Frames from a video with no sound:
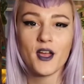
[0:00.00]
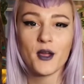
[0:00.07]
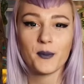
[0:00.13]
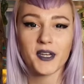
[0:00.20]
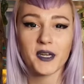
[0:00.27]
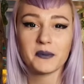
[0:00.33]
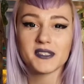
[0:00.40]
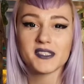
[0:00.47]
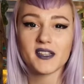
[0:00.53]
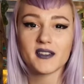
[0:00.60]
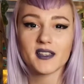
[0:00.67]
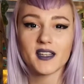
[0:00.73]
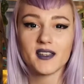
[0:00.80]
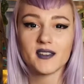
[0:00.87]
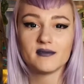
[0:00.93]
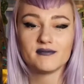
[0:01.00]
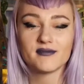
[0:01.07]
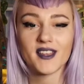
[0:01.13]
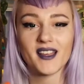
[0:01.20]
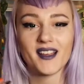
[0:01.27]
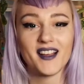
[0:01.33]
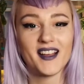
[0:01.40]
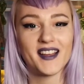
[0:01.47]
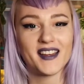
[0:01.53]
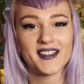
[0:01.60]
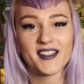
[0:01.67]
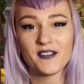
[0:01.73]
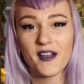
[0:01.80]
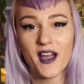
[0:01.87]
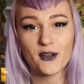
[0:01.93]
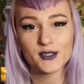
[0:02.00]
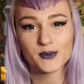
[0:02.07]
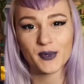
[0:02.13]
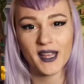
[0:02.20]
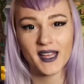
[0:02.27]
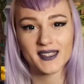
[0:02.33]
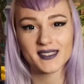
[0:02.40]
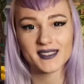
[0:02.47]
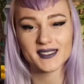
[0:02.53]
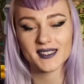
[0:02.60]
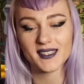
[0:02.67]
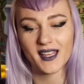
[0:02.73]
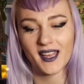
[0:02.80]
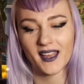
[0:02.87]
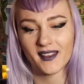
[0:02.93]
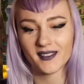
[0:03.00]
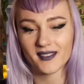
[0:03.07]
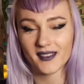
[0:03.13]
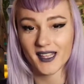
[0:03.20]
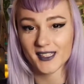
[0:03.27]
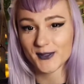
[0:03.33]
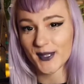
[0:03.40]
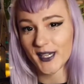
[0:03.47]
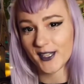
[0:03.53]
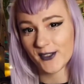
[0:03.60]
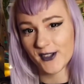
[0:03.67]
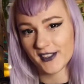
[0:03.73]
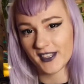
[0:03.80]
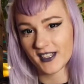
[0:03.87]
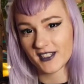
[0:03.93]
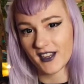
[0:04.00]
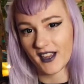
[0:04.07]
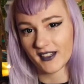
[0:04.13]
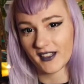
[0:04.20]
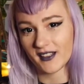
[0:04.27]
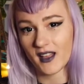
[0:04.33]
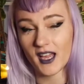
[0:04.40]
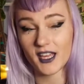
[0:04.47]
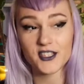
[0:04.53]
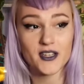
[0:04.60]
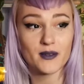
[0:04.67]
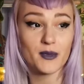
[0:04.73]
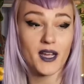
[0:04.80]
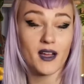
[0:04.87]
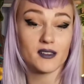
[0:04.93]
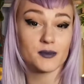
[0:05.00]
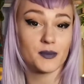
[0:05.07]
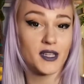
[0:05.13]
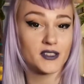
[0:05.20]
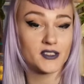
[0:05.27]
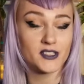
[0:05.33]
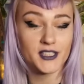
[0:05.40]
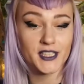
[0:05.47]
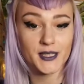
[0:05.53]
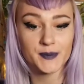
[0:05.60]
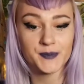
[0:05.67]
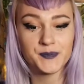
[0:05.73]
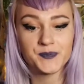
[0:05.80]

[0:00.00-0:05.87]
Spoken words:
My name is Erica and I love houseplants, and that's what I do on this channel. I share my houseplant journey.